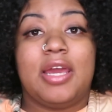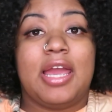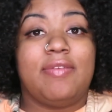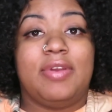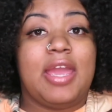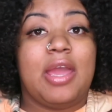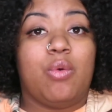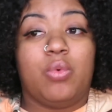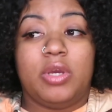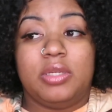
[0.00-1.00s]
I haven't
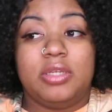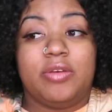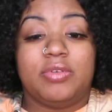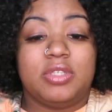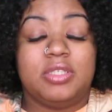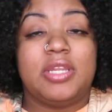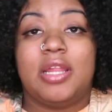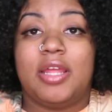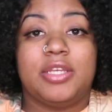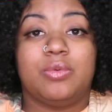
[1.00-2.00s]
had one ever since
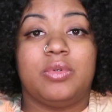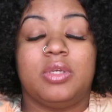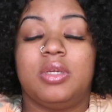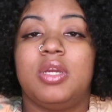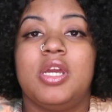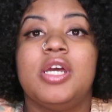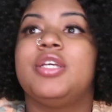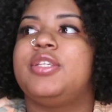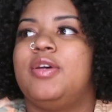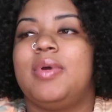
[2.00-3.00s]
that last one.
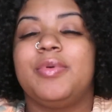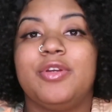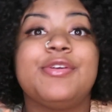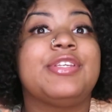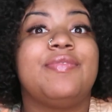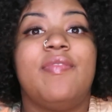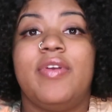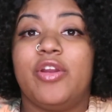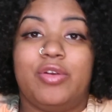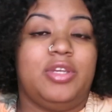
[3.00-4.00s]
So my period is
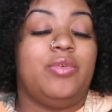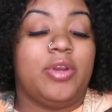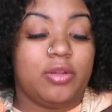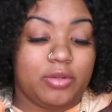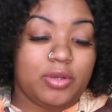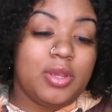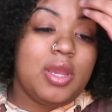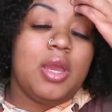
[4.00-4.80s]
very irregular.